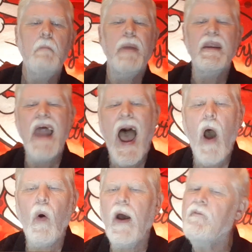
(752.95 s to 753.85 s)
but
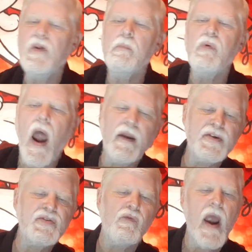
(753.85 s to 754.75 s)
now have the
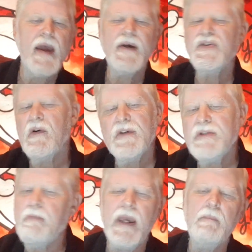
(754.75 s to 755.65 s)
brightest rays of his
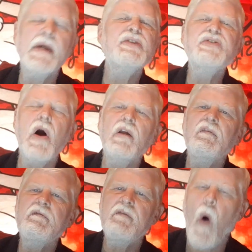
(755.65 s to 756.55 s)
beaming sun of